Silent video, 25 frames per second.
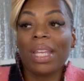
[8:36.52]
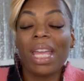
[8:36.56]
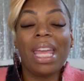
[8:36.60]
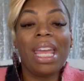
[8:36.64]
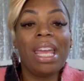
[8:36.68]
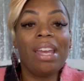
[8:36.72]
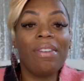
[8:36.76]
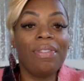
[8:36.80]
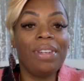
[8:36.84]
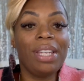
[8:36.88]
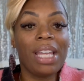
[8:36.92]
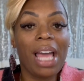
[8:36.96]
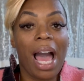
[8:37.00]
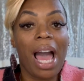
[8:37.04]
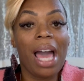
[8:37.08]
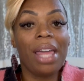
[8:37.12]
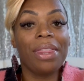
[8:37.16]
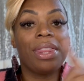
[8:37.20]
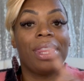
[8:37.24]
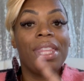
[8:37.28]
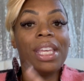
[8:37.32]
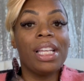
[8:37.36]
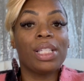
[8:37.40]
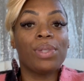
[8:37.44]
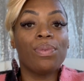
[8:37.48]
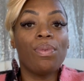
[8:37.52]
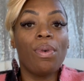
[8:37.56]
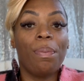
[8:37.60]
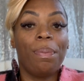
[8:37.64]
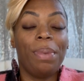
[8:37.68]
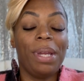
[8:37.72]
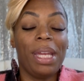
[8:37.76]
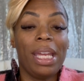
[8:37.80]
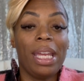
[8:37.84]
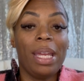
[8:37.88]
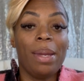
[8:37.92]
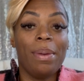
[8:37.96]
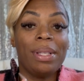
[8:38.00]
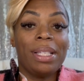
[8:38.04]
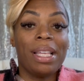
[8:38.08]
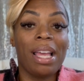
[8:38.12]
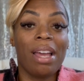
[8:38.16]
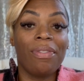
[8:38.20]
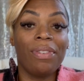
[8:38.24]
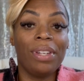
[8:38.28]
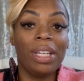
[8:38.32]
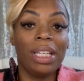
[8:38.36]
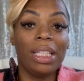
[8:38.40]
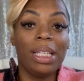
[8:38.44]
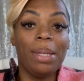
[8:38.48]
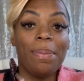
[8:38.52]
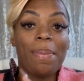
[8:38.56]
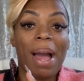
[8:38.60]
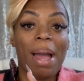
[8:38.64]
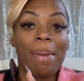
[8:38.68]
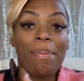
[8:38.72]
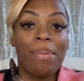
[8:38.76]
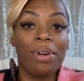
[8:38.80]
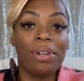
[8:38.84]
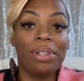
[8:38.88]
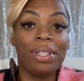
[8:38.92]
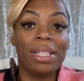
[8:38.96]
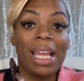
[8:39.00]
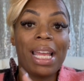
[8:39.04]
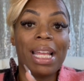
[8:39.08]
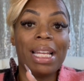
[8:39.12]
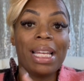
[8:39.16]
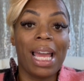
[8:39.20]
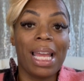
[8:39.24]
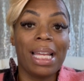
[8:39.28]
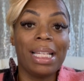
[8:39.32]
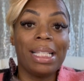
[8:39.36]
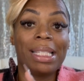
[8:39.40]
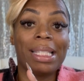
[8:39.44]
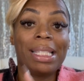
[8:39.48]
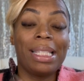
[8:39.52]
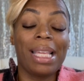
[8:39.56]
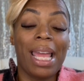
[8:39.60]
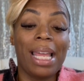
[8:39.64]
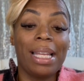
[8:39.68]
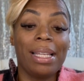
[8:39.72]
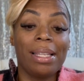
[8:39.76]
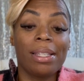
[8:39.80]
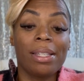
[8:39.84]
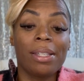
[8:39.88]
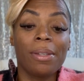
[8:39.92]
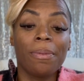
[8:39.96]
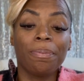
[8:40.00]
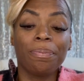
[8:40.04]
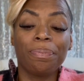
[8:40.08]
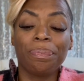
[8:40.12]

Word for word: if not, this will be definitely my birthday night scent.